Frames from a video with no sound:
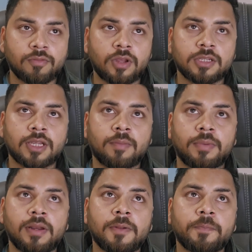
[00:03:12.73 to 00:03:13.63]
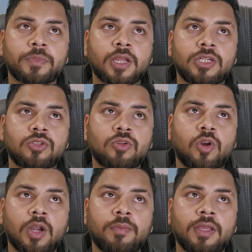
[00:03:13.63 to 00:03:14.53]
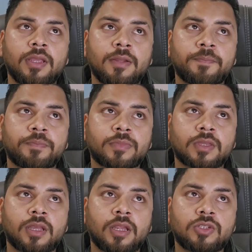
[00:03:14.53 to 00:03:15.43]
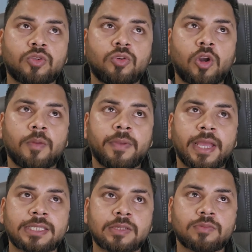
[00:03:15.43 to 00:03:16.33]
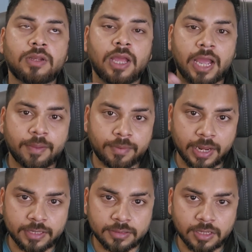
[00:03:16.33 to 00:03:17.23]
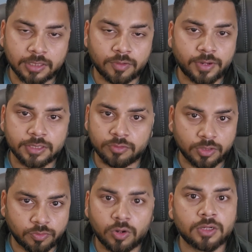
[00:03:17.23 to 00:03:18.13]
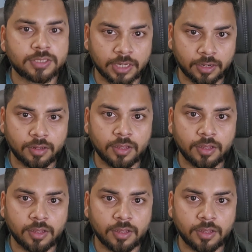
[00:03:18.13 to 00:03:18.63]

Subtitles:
For example, it should not be it should not be excessively high price, otherwise it won't sell.